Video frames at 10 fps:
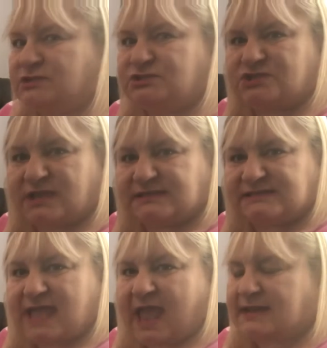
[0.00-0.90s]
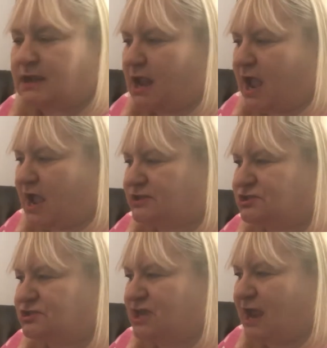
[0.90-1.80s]
Just then, a
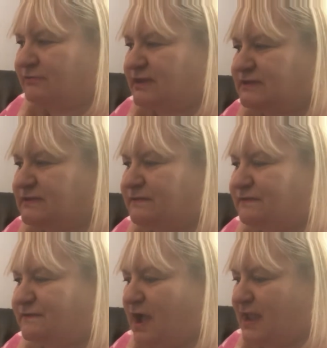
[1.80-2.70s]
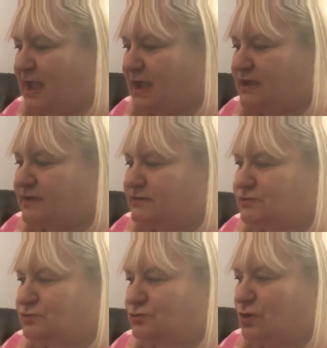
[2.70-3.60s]
chariot of fire,
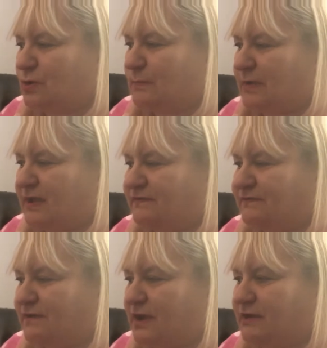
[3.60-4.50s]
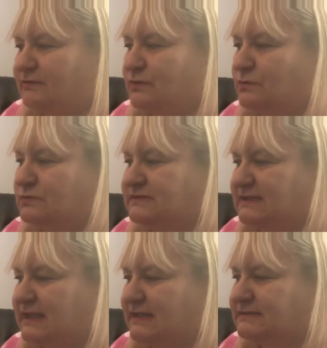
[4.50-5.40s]
drawn by fiery
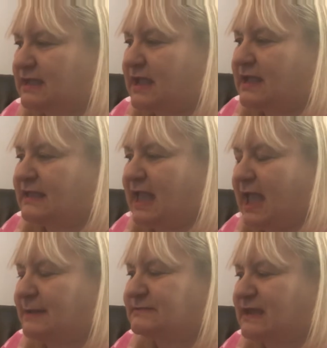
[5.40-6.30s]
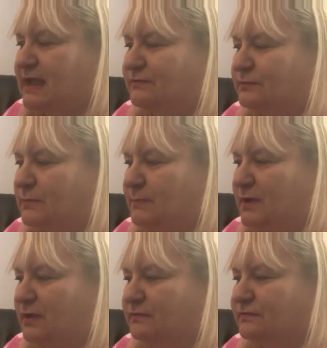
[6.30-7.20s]
horses, came down from
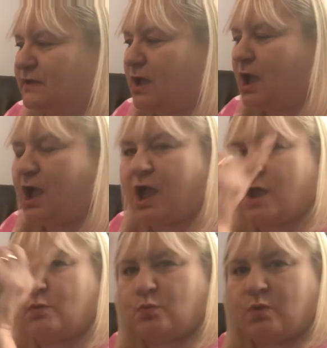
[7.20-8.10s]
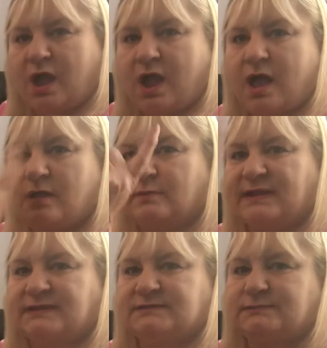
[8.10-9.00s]
above. A
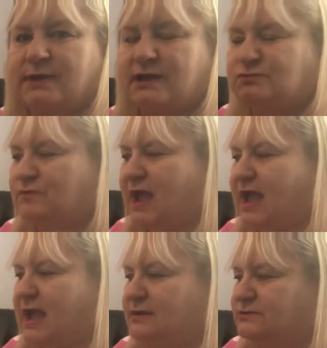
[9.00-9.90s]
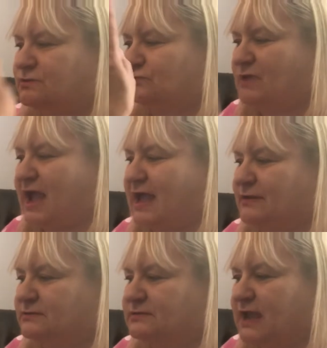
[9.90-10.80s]
whirlwind swirled round and
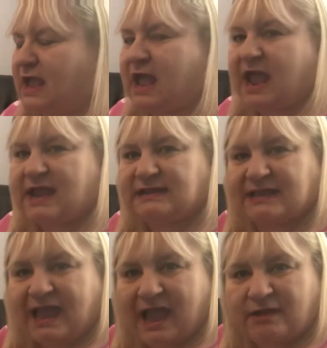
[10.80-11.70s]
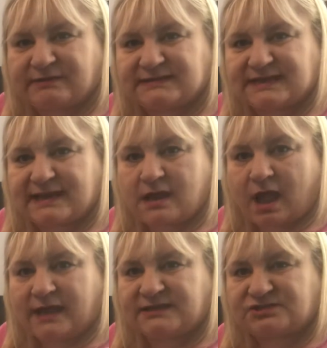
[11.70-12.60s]
round and carried
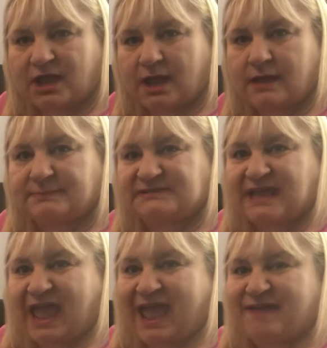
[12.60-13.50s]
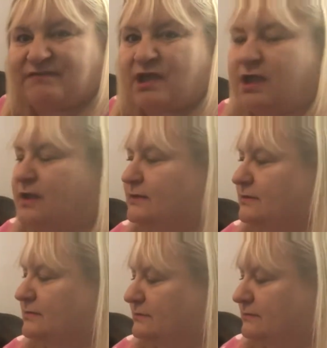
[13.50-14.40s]
Elijah up to heaven.
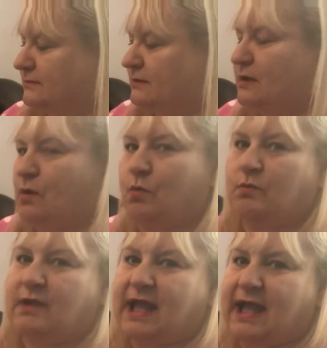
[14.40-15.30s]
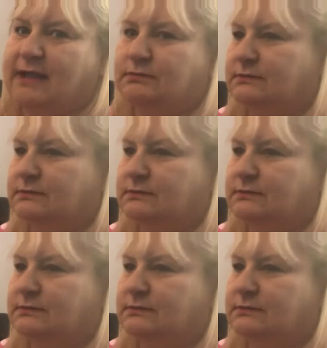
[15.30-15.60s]
Wow!